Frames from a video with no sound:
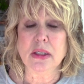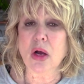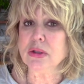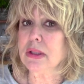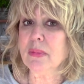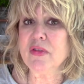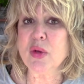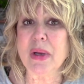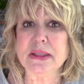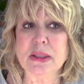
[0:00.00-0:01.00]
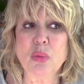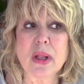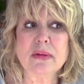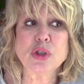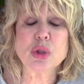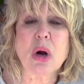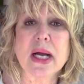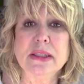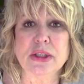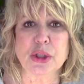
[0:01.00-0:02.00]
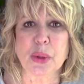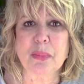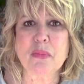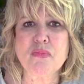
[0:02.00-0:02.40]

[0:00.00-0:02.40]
Now, some of you may say, well, I've tried to.